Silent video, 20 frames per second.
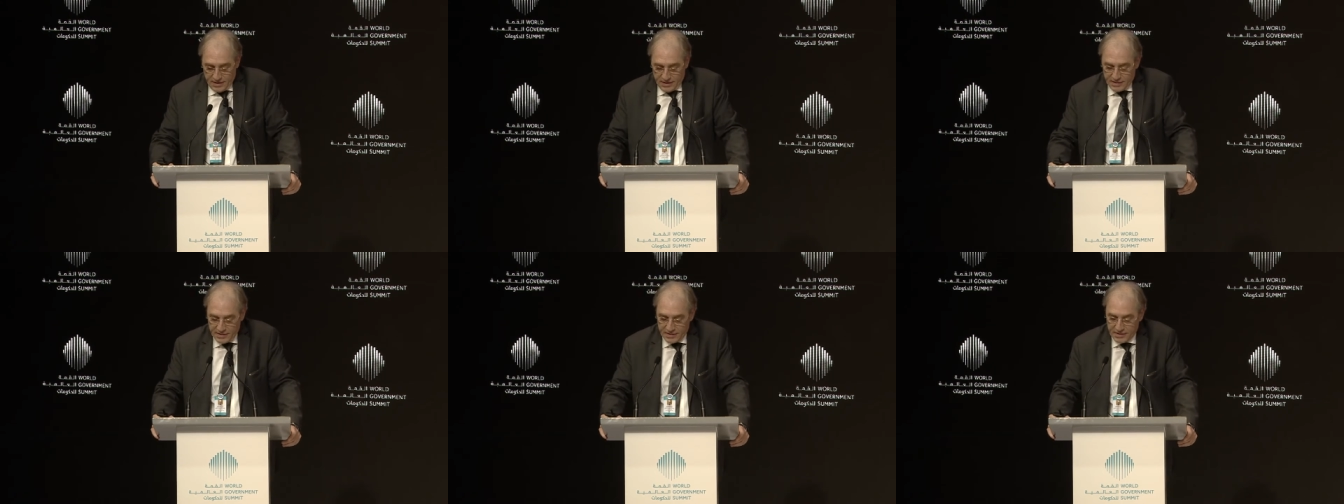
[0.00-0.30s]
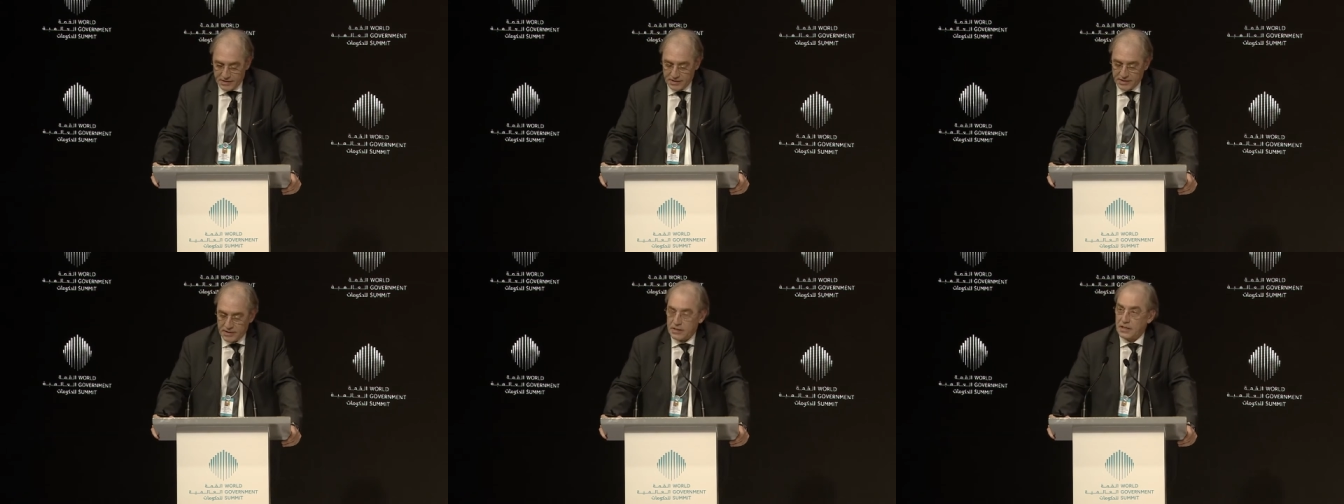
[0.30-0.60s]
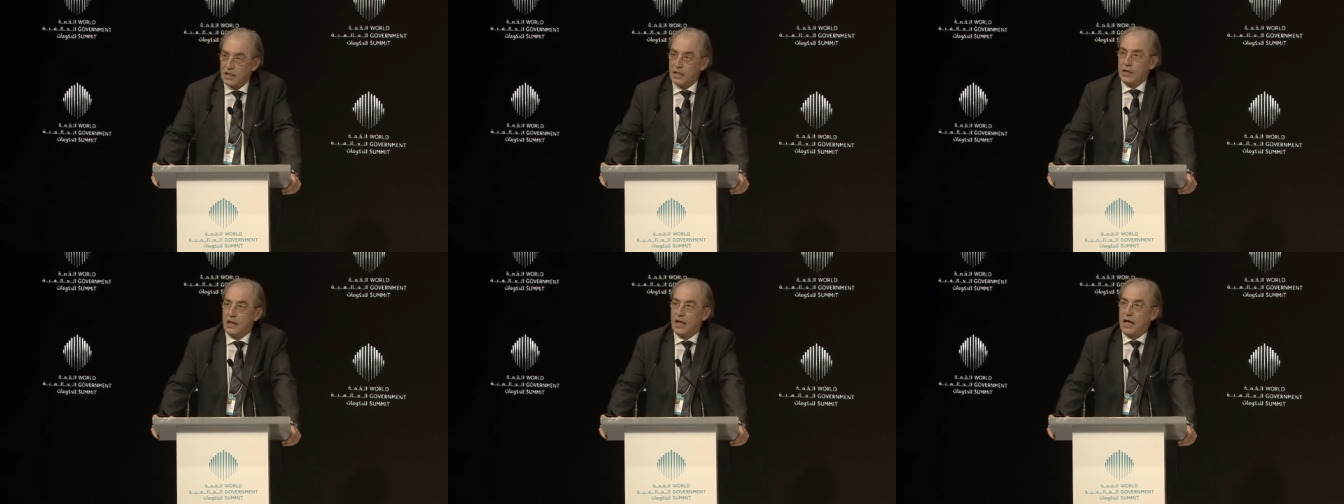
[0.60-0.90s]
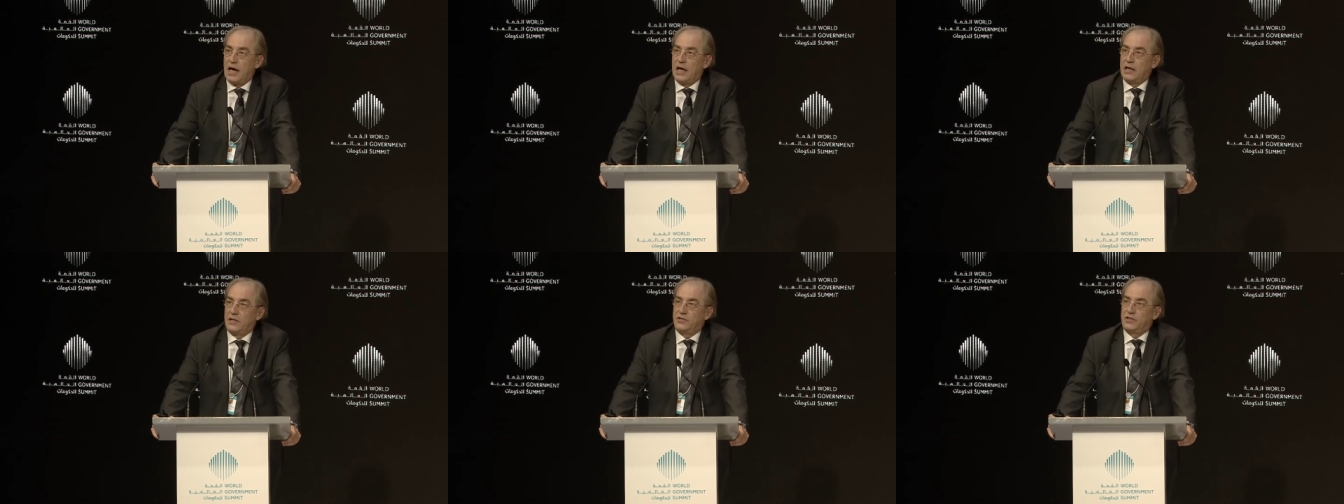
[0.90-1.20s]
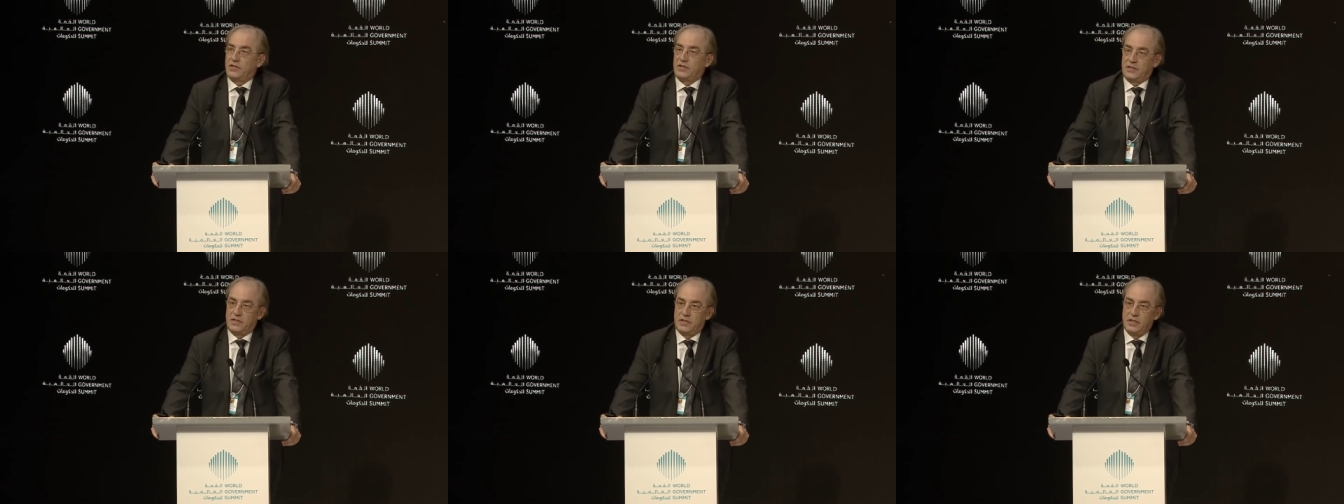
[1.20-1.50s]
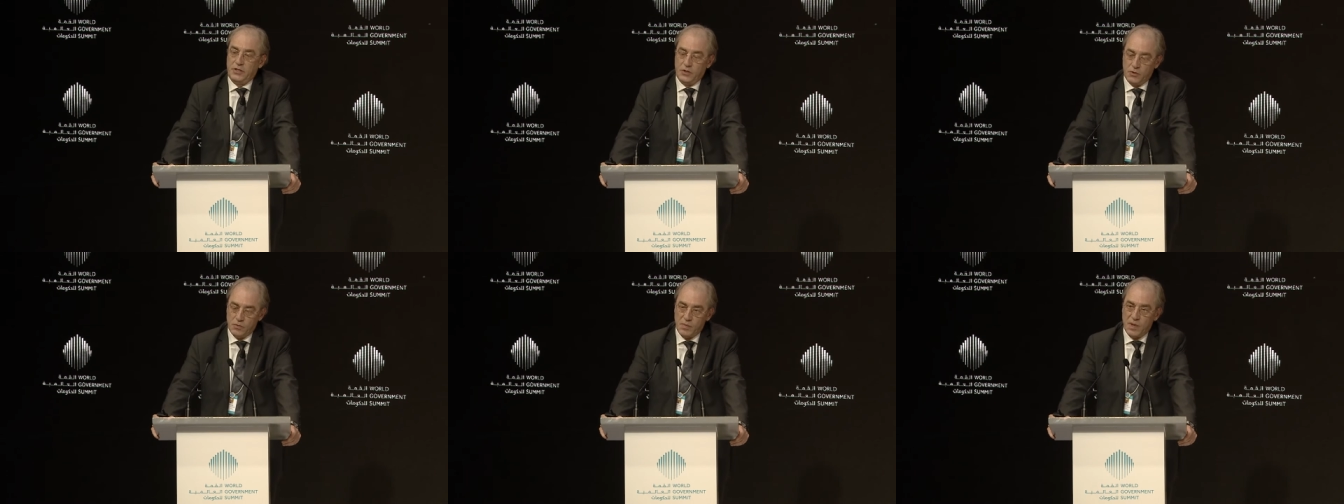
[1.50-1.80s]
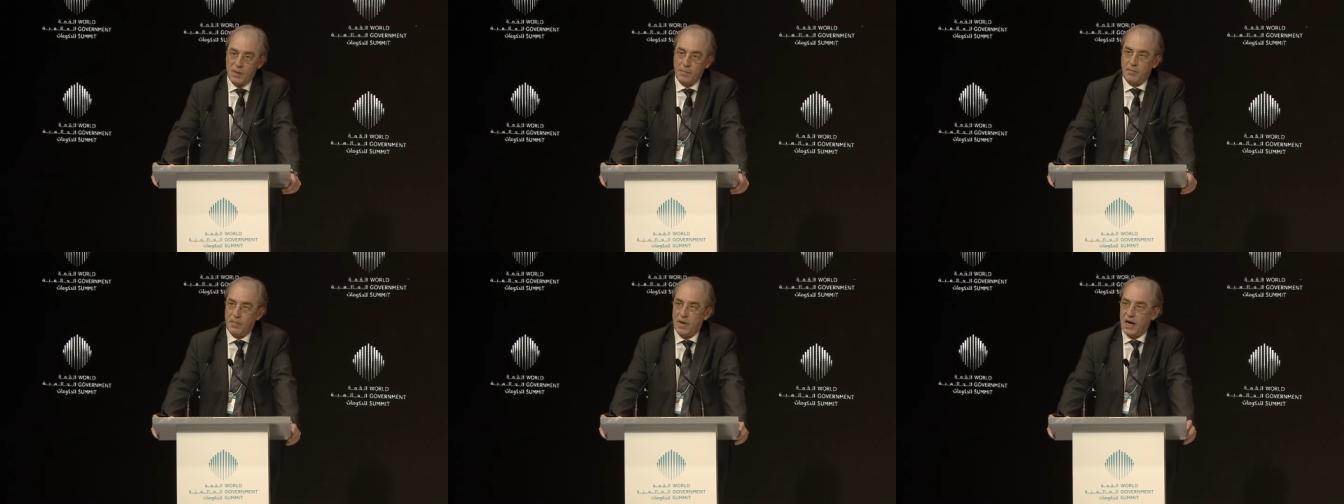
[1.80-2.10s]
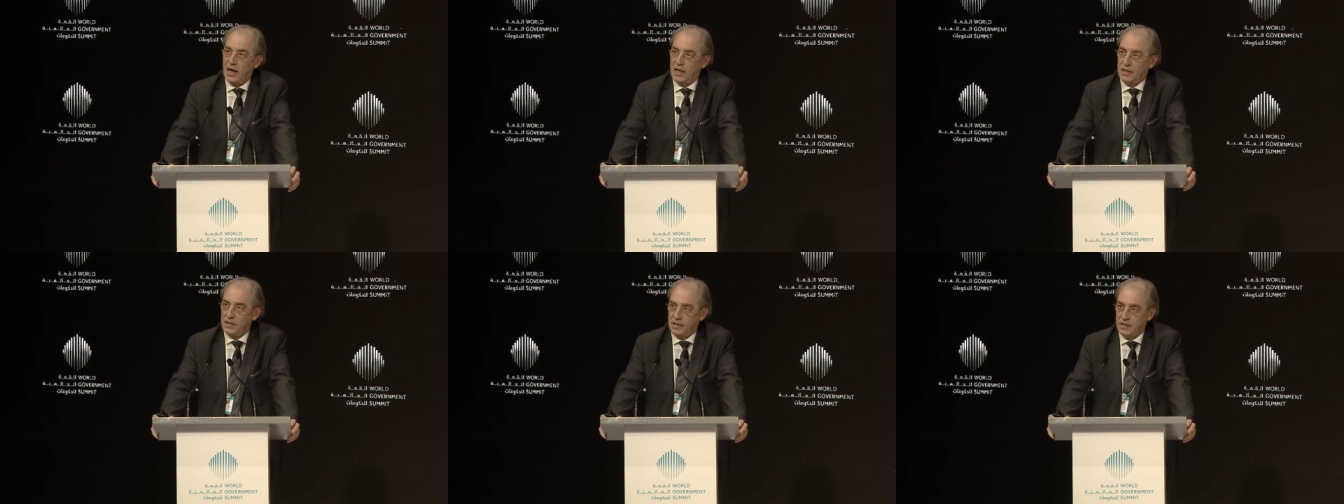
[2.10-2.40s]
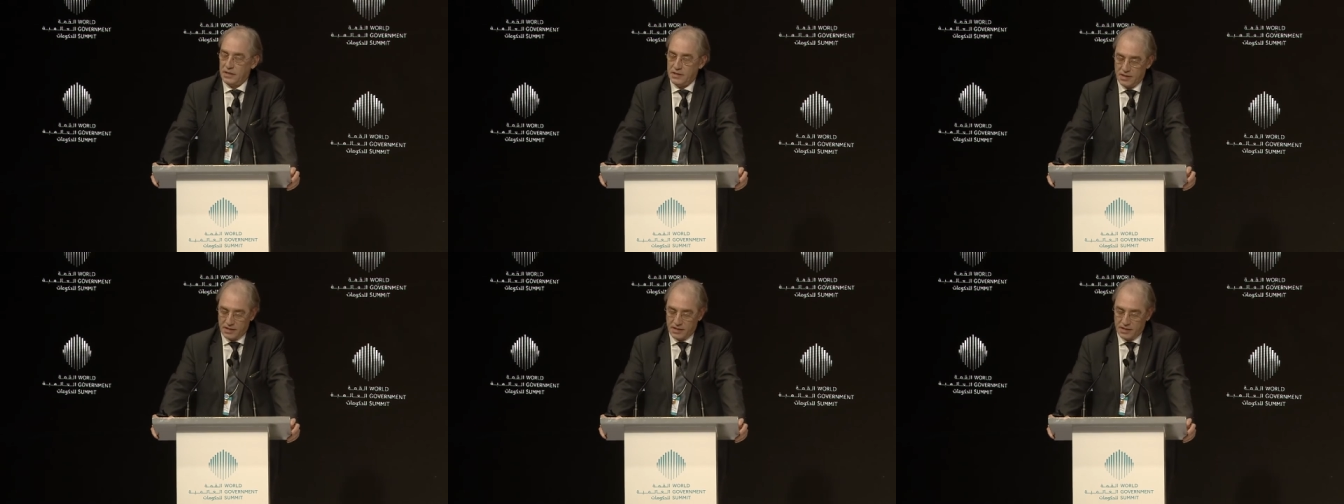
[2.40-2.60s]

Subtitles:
this is the largest human body,